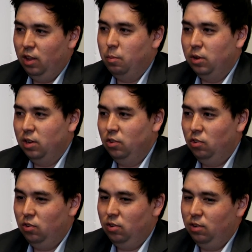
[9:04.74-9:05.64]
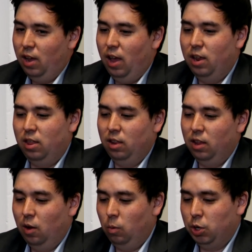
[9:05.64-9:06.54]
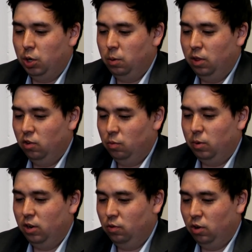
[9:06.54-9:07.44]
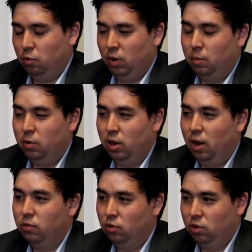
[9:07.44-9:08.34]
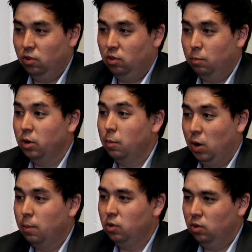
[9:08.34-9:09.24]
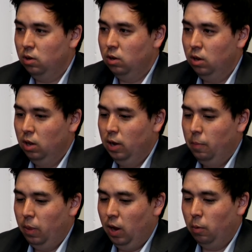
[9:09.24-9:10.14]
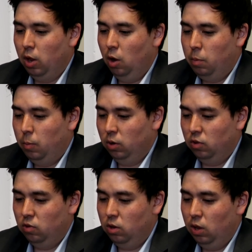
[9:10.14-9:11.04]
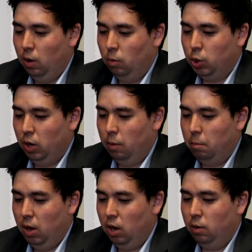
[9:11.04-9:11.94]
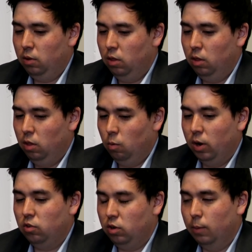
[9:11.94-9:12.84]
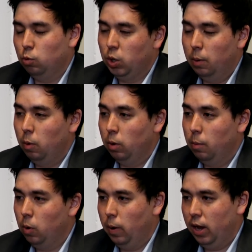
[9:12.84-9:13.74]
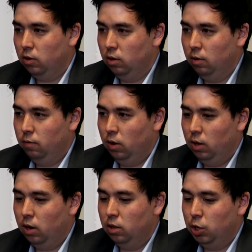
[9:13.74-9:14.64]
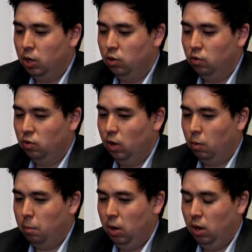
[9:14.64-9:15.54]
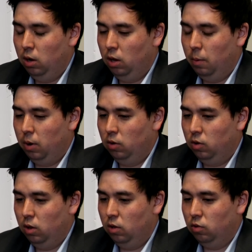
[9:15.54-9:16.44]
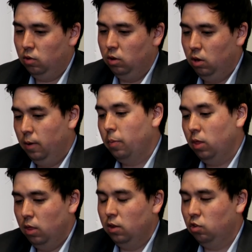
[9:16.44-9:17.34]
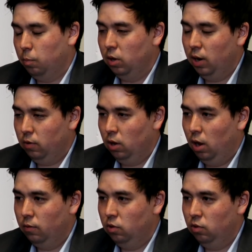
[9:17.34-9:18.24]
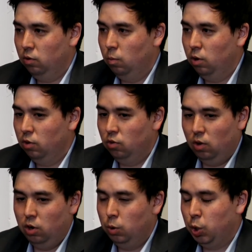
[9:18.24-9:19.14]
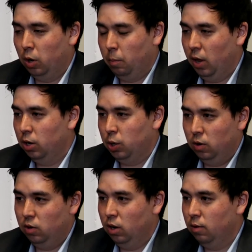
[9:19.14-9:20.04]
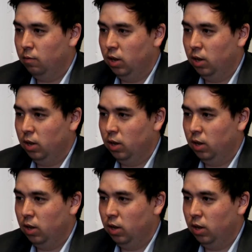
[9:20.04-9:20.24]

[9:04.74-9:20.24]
10th place, anything that we're showing this split as far as making playoffs is going to seem really promising. I really hope people can see that we're trying to make the right steps. We're trying to be really proactive. A lot of the changes that were made coming into this split after the offseason was a new general manager in Dane and